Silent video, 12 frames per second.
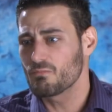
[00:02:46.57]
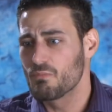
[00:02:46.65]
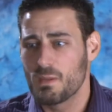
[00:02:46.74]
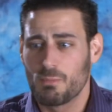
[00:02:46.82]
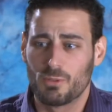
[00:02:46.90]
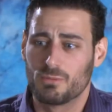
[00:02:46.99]

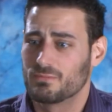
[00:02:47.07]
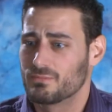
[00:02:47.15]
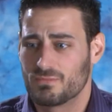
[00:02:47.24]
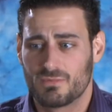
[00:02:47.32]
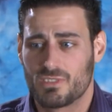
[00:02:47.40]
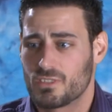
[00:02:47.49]
People
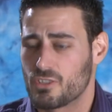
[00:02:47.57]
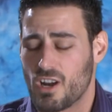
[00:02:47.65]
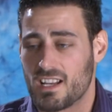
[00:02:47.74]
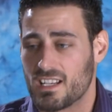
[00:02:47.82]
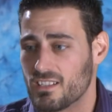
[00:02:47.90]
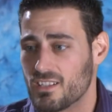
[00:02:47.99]

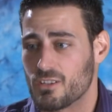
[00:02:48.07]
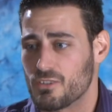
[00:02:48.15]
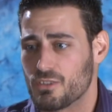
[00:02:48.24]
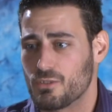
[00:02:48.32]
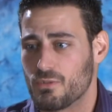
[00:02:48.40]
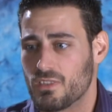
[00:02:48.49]
trying to,
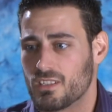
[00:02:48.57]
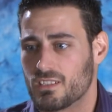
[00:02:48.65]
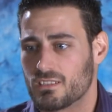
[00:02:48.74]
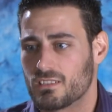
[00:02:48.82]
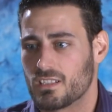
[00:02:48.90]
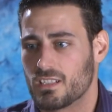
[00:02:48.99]
doing the
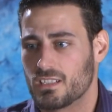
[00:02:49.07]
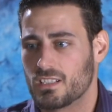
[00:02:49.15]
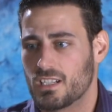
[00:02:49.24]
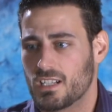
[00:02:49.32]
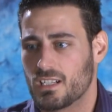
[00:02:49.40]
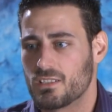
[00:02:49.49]

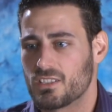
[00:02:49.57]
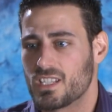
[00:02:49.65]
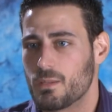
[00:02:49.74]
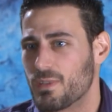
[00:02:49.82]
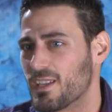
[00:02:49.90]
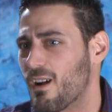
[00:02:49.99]

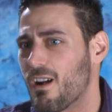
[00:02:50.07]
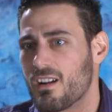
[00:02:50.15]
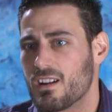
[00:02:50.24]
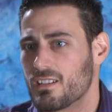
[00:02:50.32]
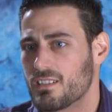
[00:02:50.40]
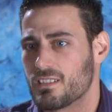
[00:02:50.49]

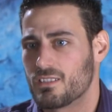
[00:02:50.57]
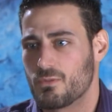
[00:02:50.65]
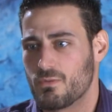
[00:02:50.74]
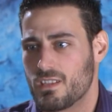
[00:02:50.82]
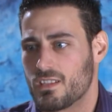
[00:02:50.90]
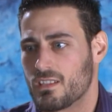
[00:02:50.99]
CPR,
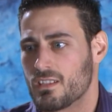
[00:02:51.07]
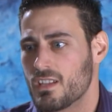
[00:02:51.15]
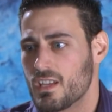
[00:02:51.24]
doing,